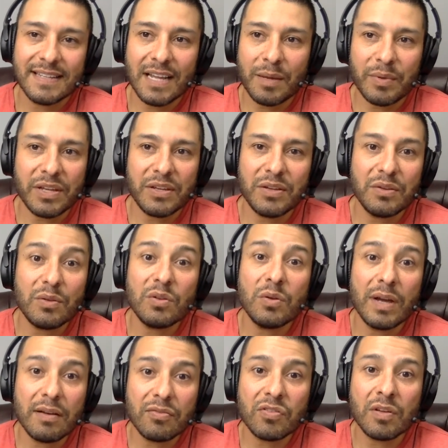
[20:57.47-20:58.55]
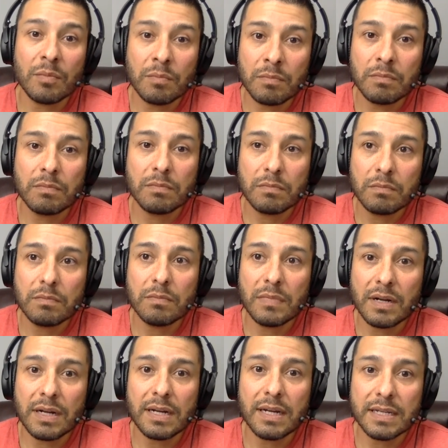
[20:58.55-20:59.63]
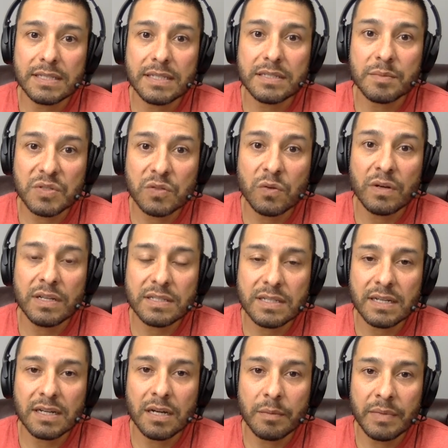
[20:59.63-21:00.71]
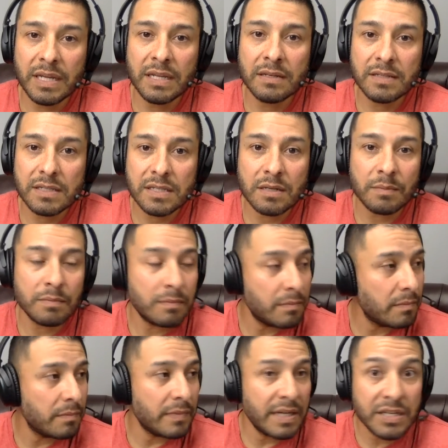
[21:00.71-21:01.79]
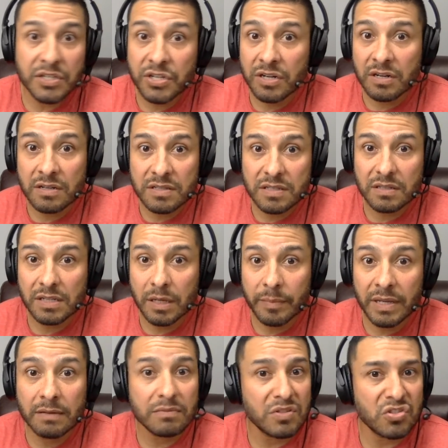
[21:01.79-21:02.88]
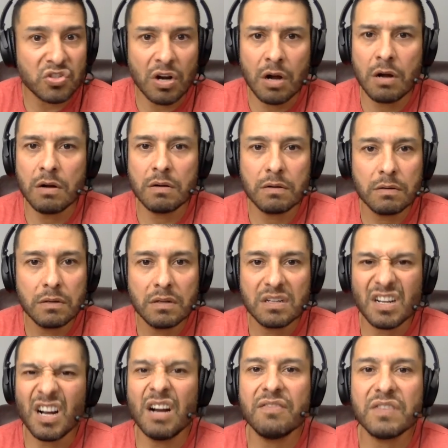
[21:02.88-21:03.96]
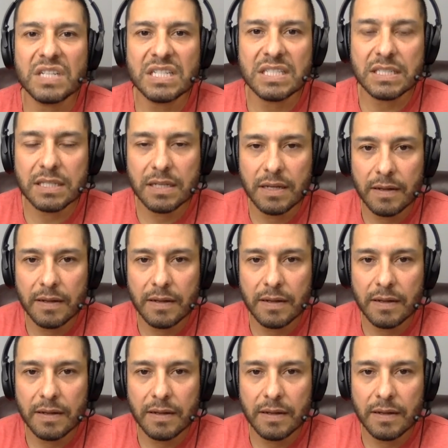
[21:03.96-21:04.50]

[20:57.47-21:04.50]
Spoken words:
I mean, you have some. I see some students that come in, some interns come in, strong, confidence.